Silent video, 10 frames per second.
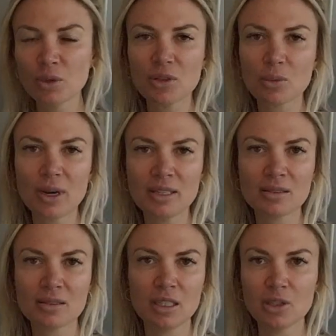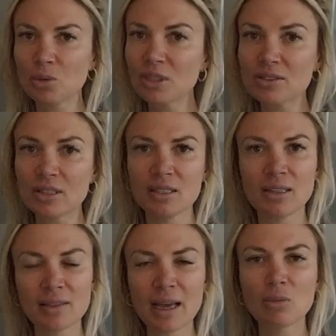with the rents increasing,
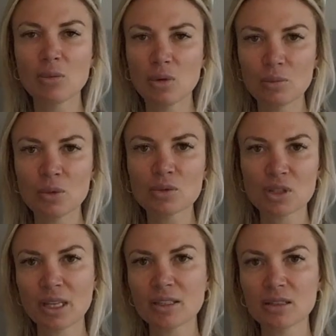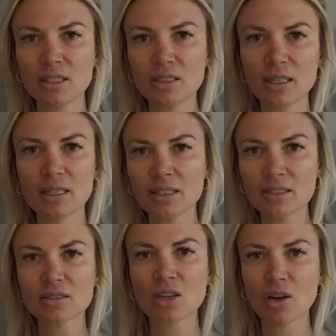then that will most likely at
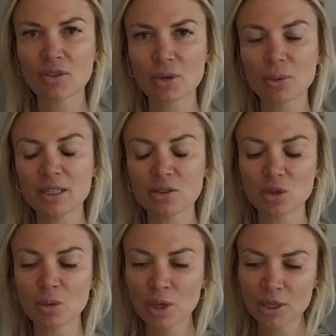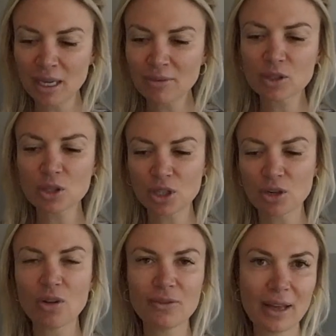least cover, right? So you have to look at
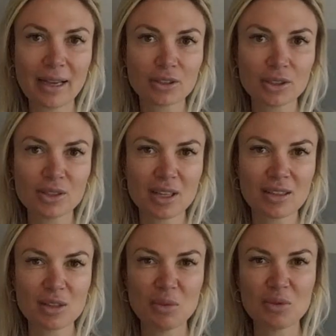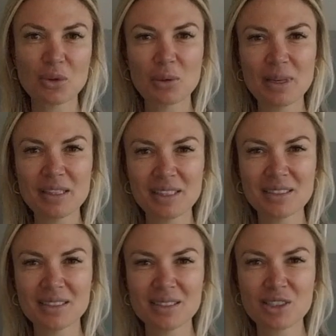all factors, I think, before
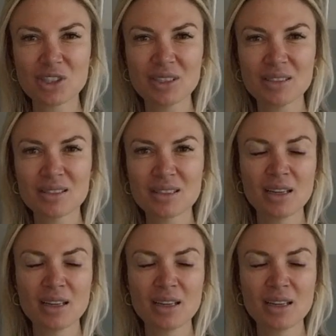making decisions.